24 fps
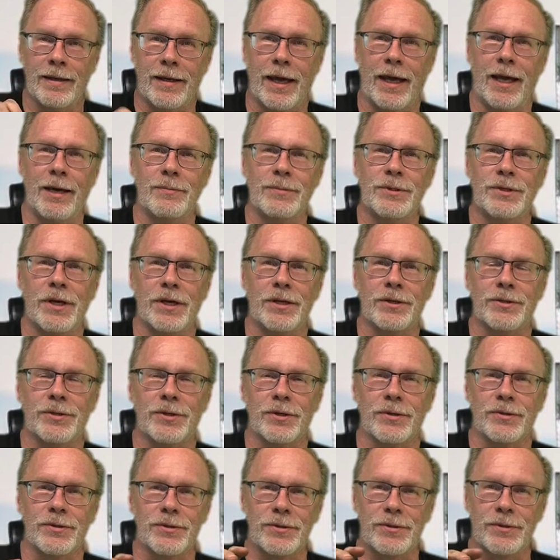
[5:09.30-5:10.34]
cam
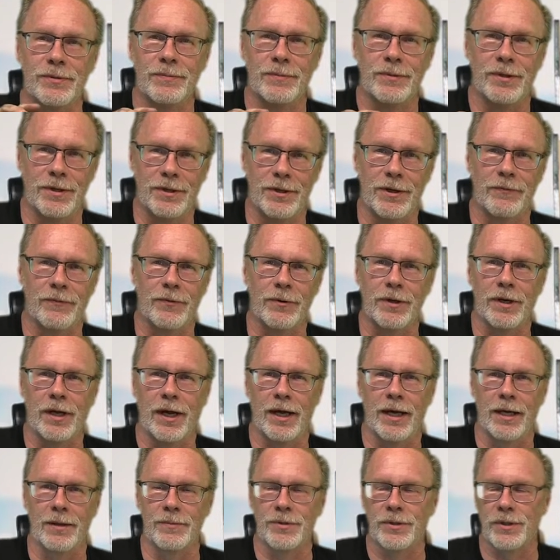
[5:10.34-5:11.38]
sensors, the different
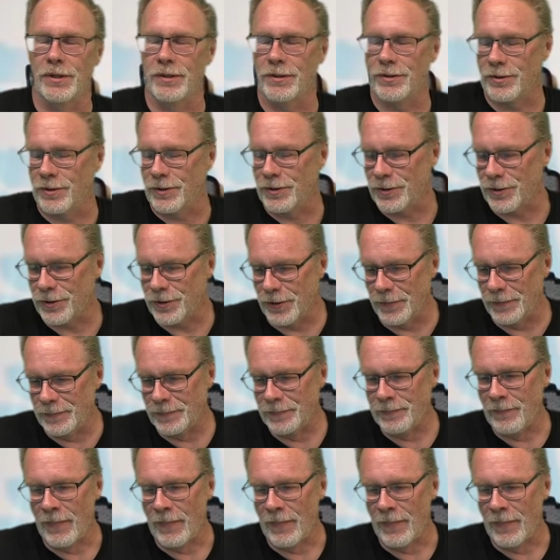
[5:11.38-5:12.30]
cam sensors.